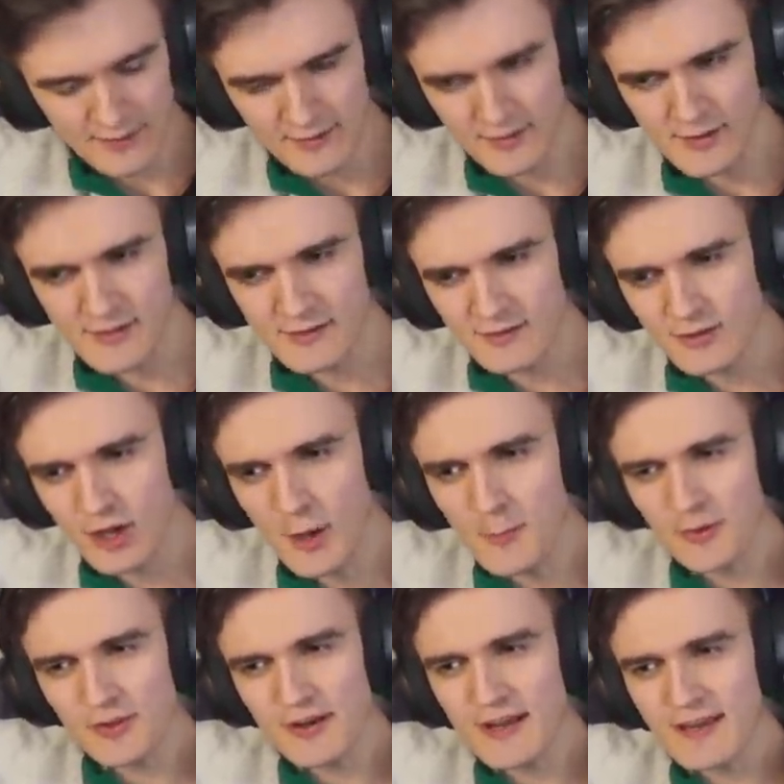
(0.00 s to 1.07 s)
Doesn't Cup
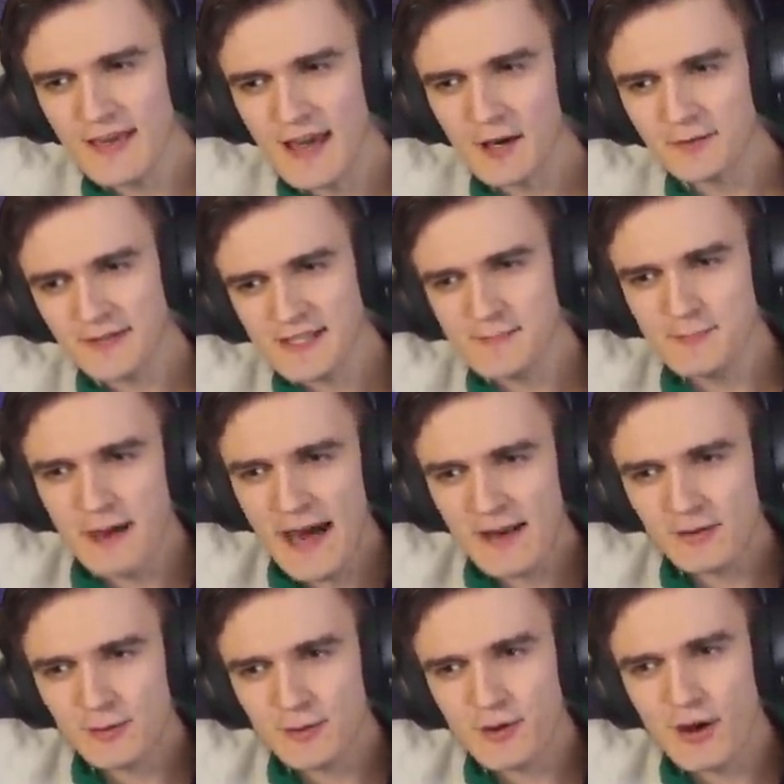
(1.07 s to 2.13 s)
of the Day count as
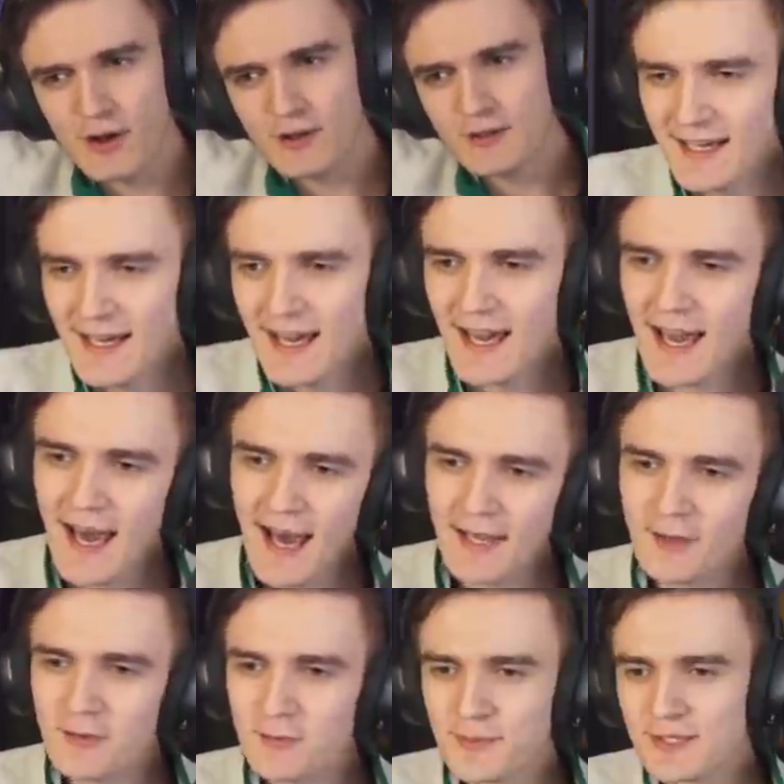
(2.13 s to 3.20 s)
Battle Royale? I
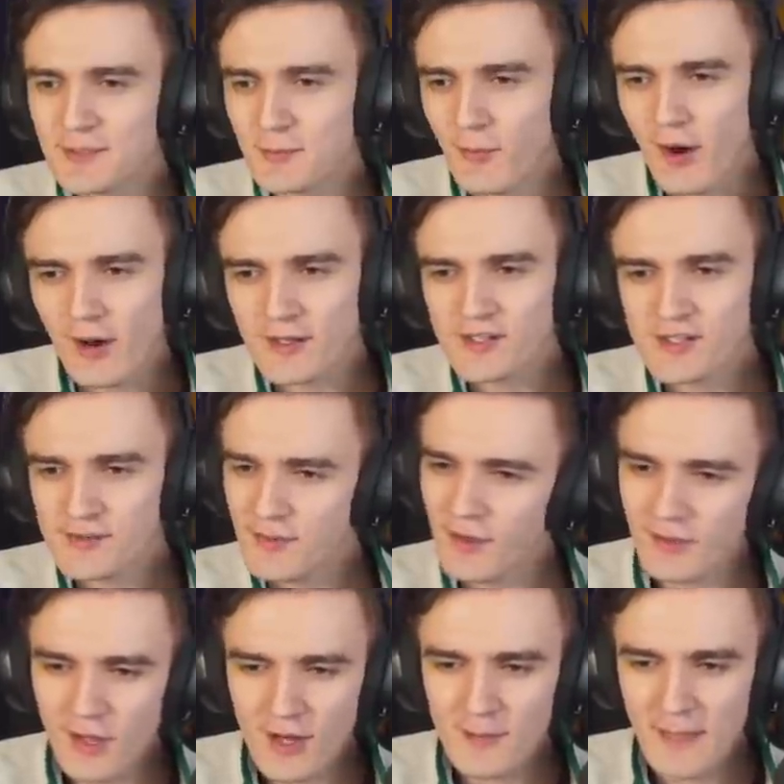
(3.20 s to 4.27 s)
don't really watch a
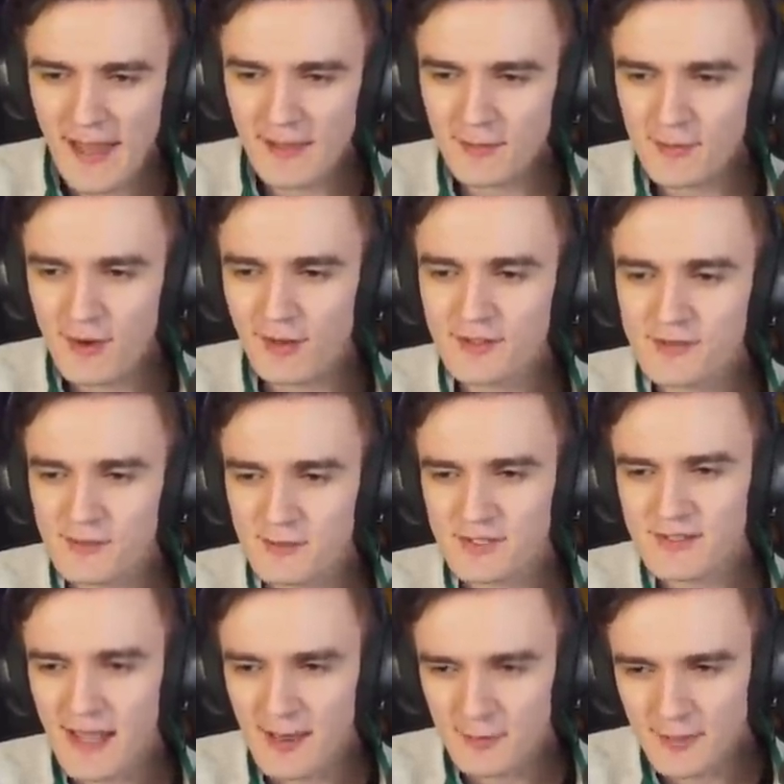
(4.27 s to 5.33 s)
lot of Battle Royale streamers,
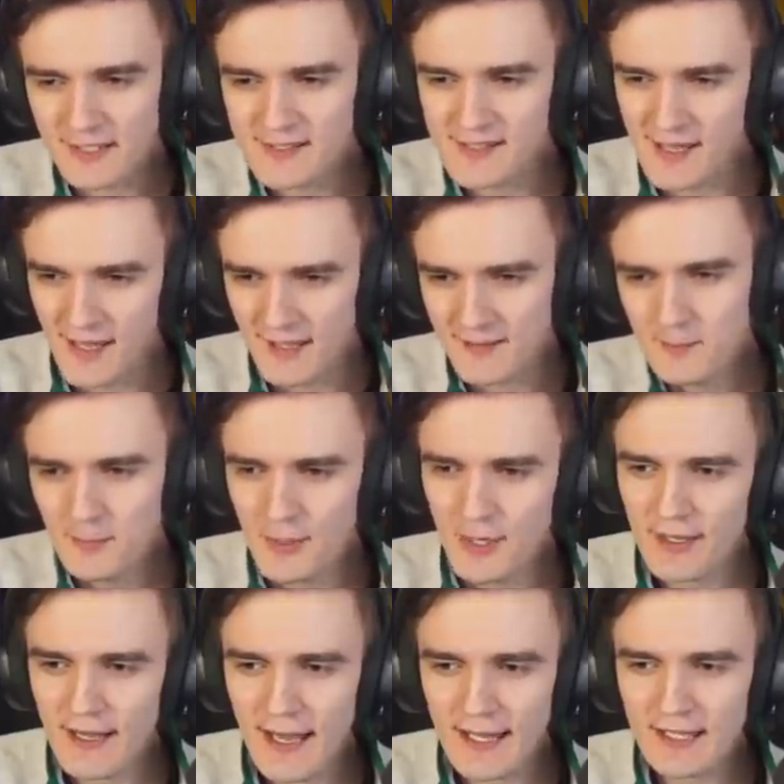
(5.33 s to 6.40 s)
I will say.
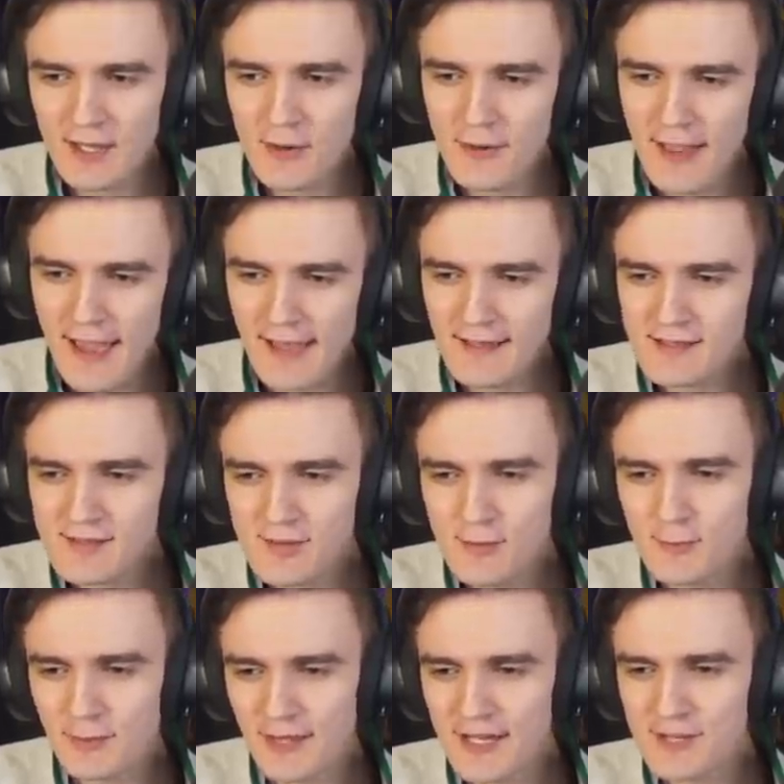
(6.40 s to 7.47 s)
But I know ACU
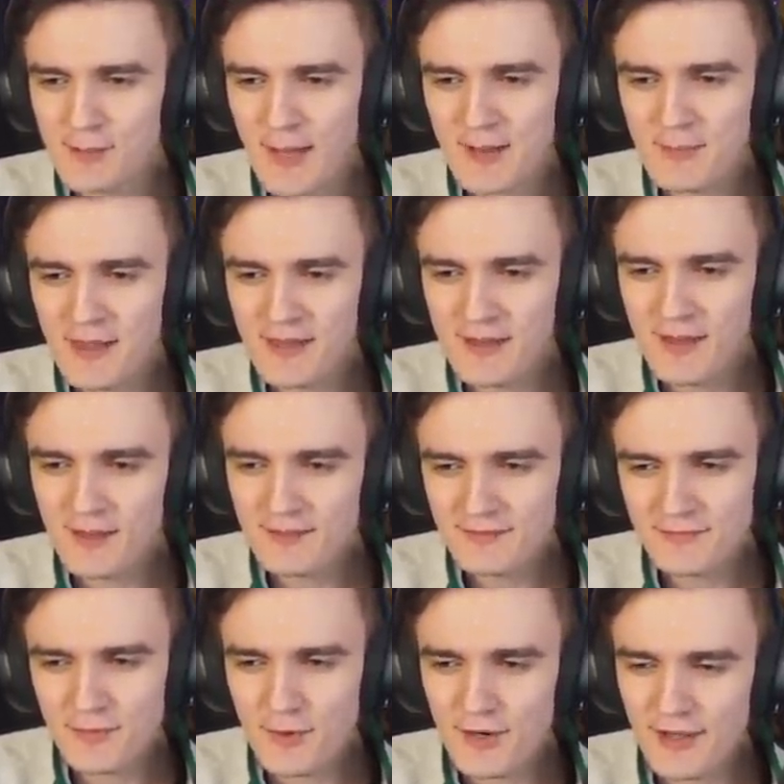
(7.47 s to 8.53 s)
played Trackmania
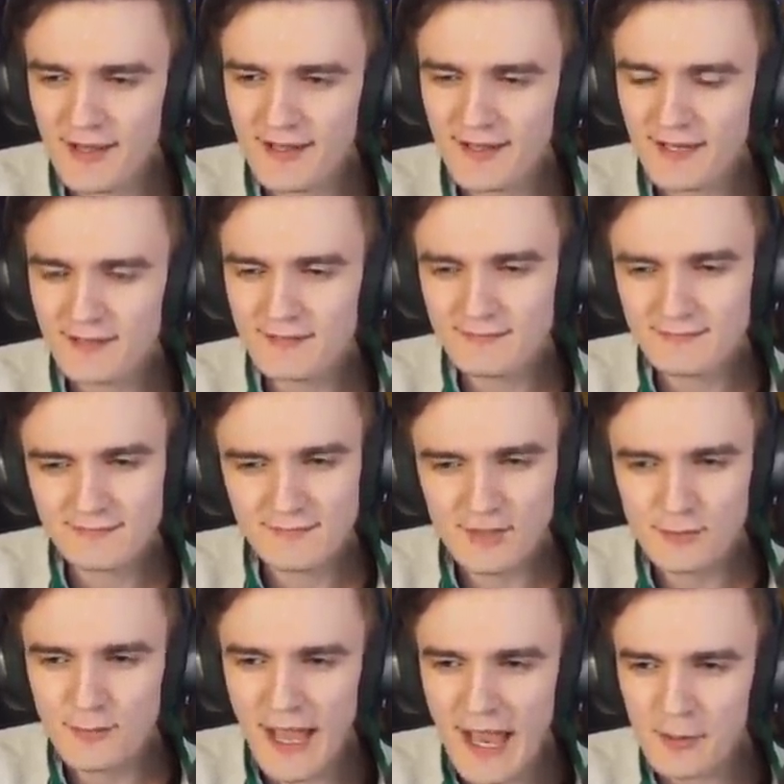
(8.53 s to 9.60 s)
for like
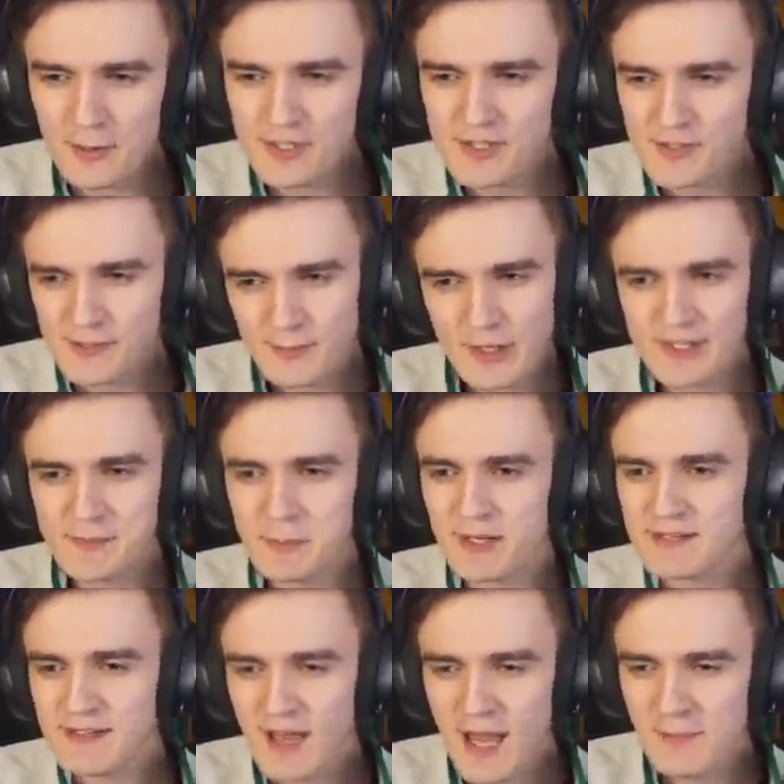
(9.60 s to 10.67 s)
2 hours once upon a
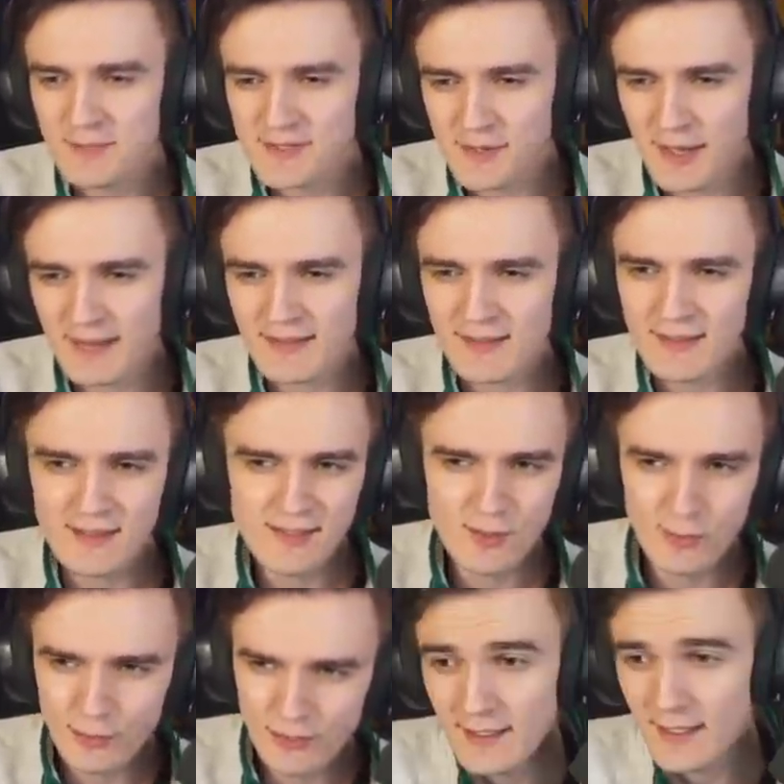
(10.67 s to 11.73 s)
time, so I think he's
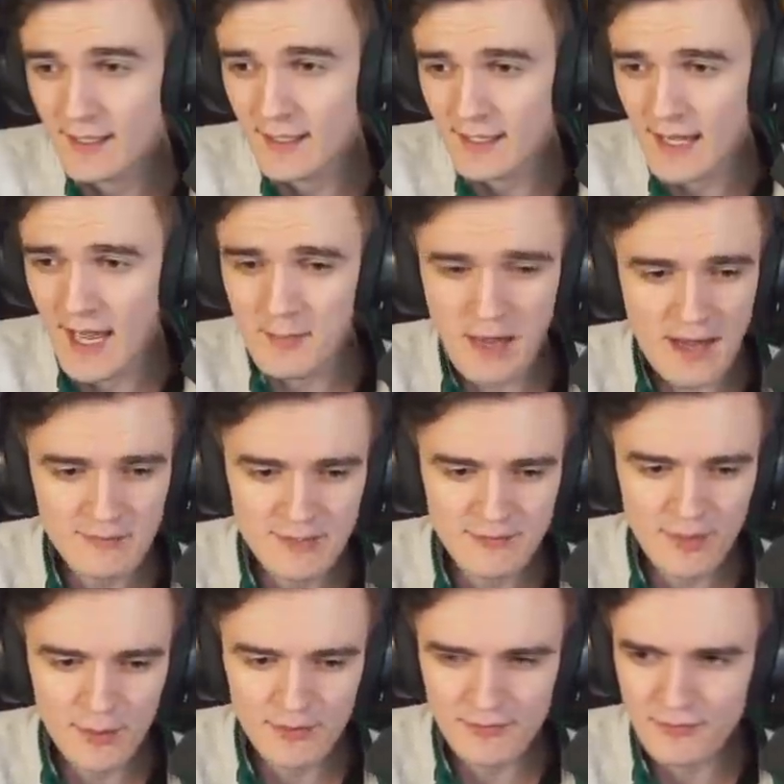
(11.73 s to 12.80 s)
cool. I'm gonna
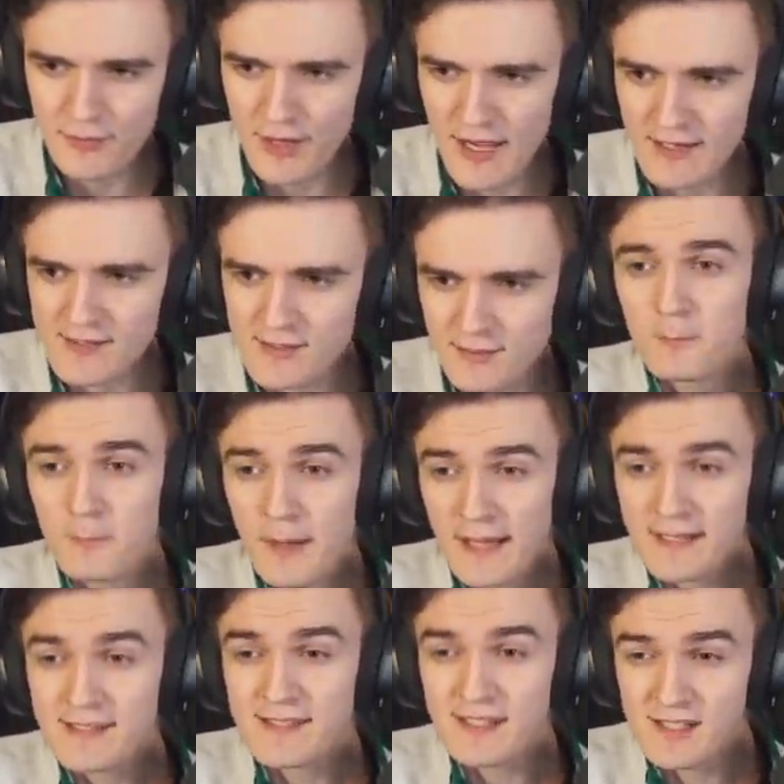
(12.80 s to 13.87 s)
vote for ACU.
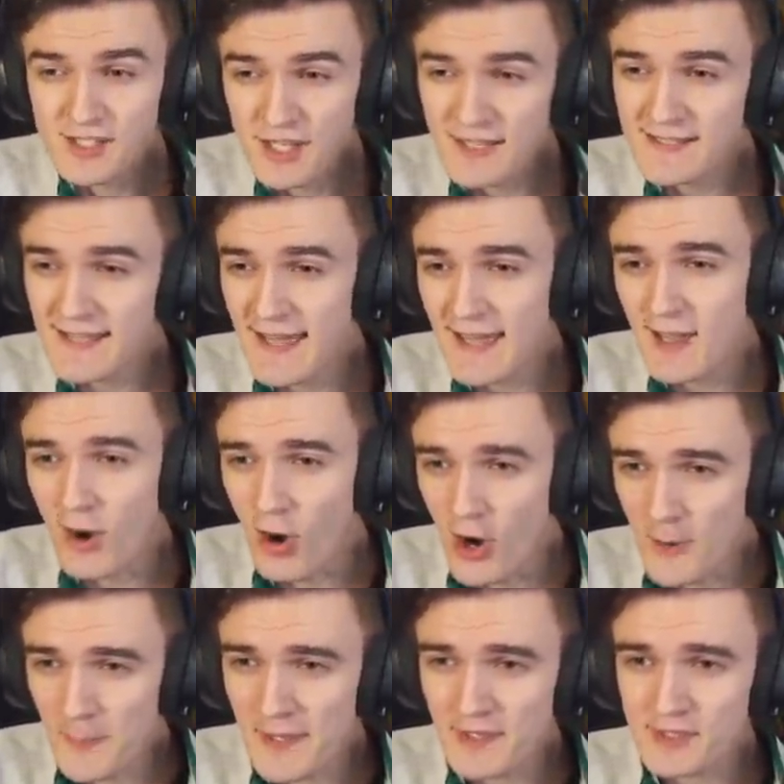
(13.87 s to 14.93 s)
Best GTA
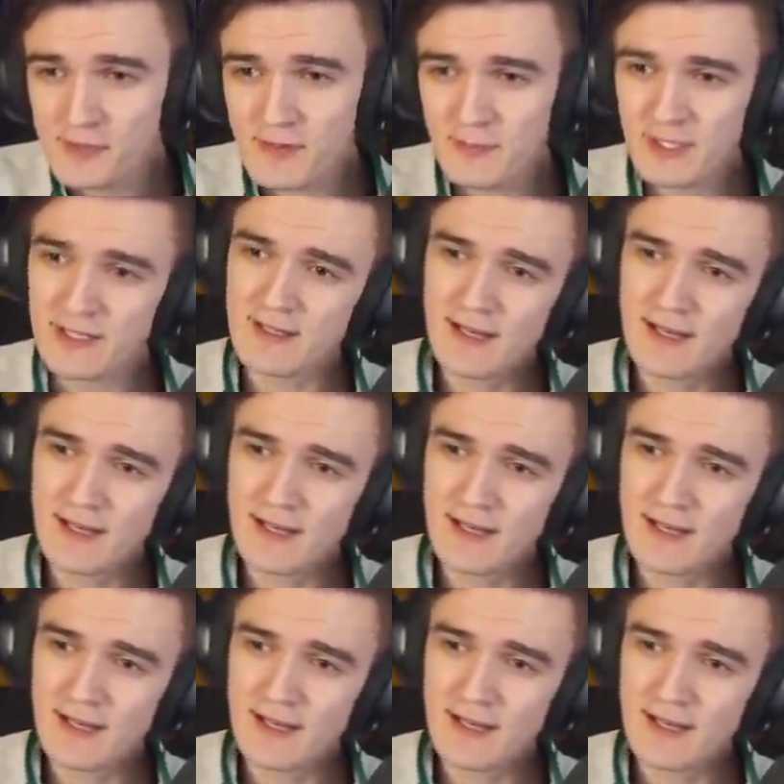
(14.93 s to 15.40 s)
RP Streamer.